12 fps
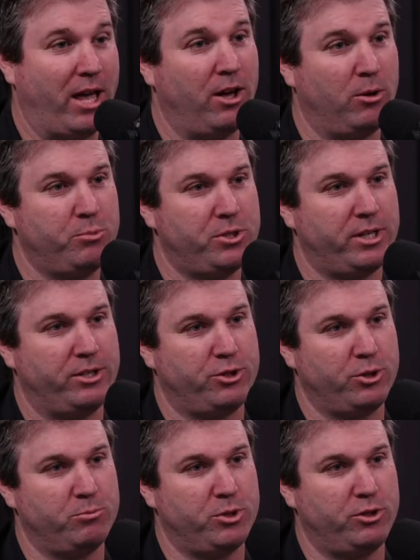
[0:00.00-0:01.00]
helps in
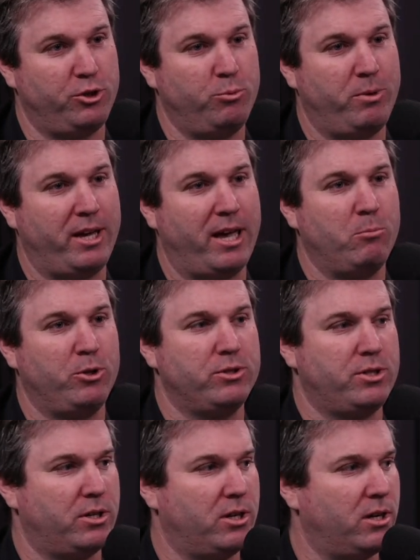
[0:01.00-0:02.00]
terms of you being able
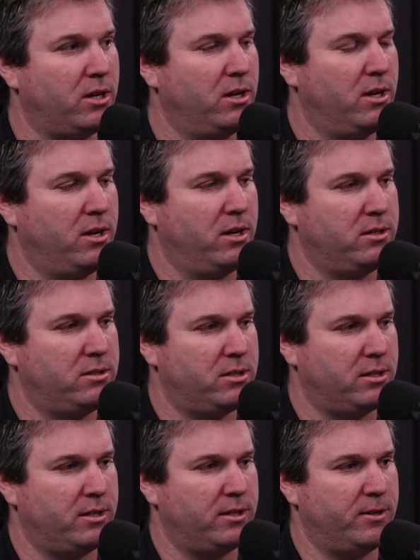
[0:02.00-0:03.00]
to
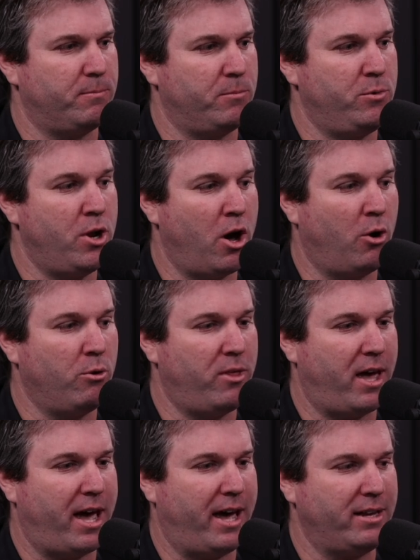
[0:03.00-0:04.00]
know
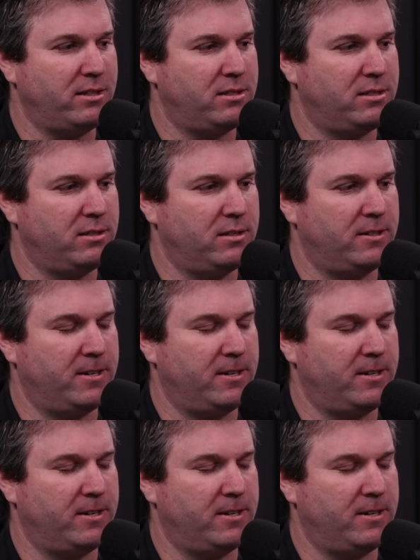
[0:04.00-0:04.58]
that